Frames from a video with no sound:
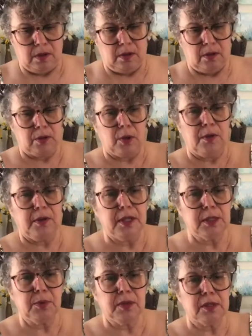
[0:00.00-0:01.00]
So on
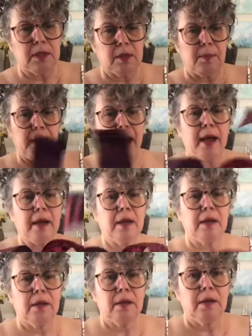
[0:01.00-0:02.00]
these ones on the back,
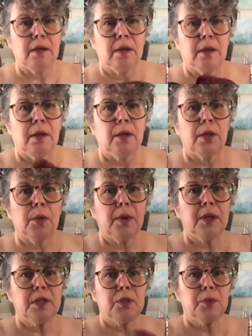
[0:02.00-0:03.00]
you want
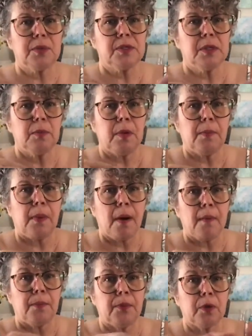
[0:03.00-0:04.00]
to twist them and
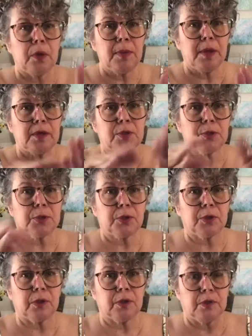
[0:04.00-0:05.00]
pull them in a
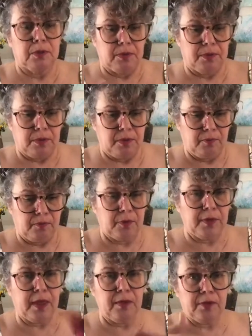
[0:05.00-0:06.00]
circle for
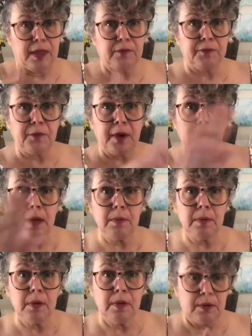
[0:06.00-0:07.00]
they
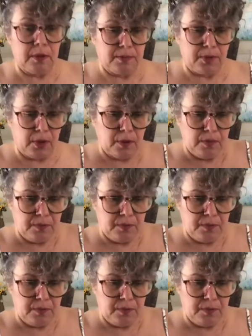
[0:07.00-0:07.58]
frame your bow.